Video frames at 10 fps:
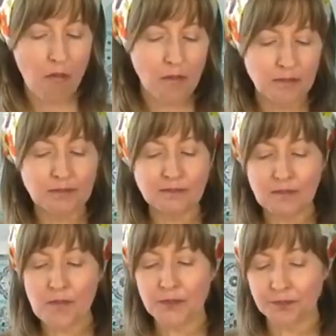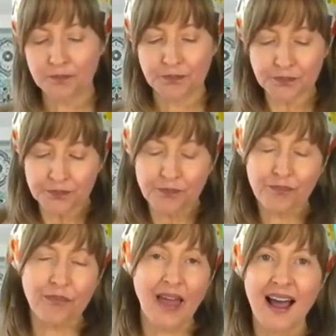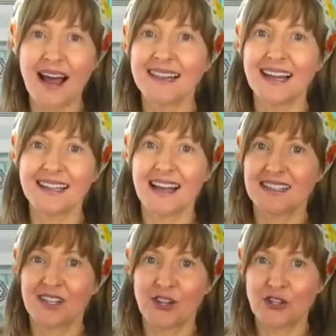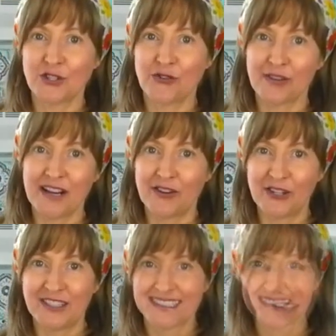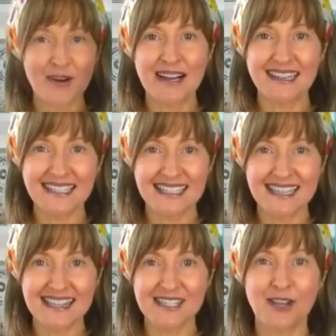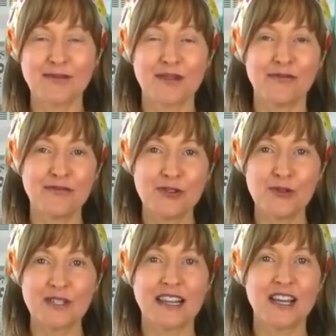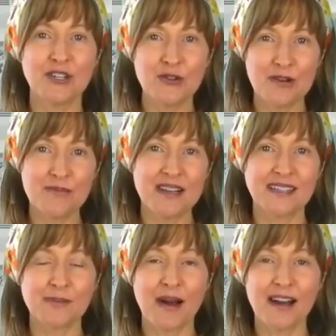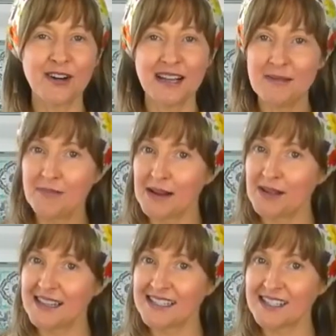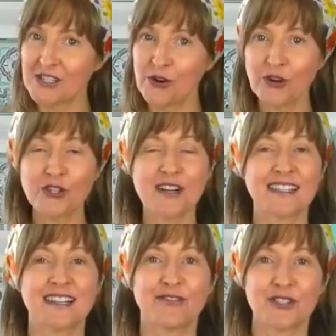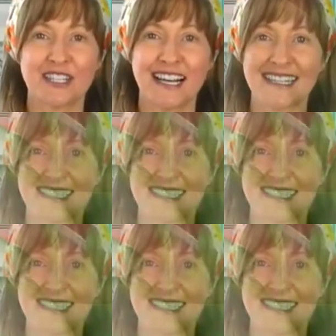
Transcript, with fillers: Mm-hmm. I like that cilantro flavor. All right, let's get this on some food so that you can be inspired, and maybe this is your dressing for tonight.